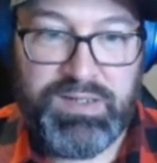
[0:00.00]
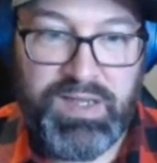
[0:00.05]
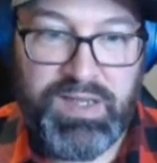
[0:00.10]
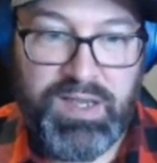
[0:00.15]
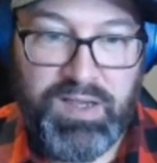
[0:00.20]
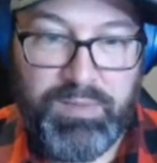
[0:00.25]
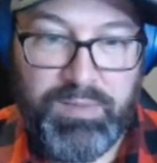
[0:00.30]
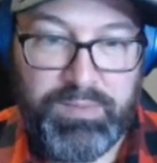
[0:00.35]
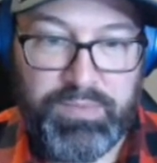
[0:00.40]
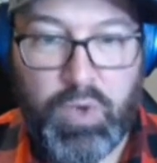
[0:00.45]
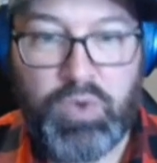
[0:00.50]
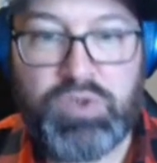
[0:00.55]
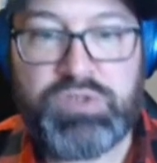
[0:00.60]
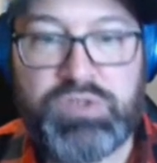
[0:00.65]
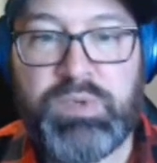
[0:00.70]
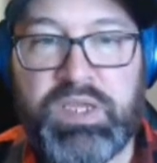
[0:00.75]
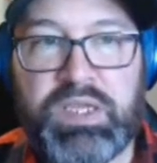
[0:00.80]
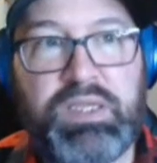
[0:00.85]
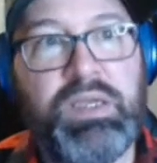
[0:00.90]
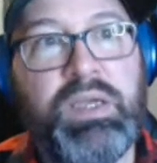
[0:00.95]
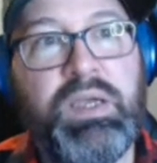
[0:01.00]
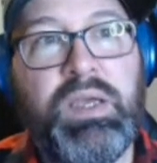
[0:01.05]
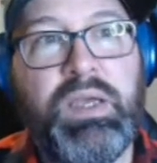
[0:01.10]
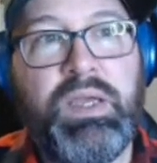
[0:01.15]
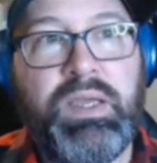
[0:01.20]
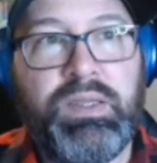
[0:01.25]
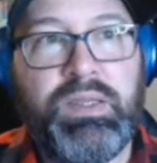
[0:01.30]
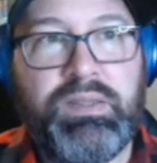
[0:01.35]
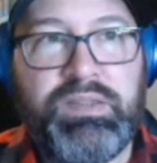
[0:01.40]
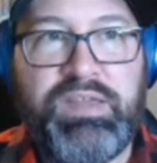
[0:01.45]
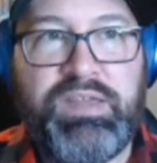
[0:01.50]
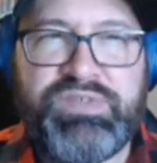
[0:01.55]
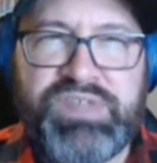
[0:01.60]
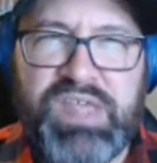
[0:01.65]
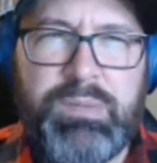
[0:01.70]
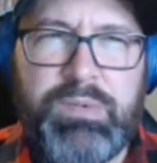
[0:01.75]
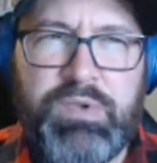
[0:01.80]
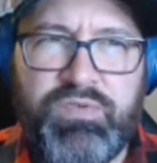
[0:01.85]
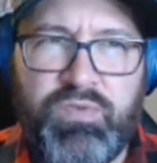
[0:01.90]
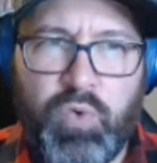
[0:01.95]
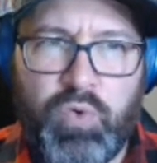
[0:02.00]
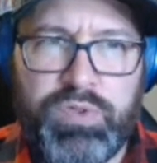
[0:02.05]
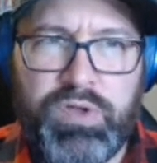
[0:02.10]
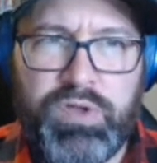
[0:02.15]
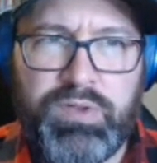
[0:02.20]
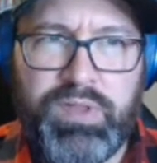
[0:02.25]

Coach Speak, they've said it before, though.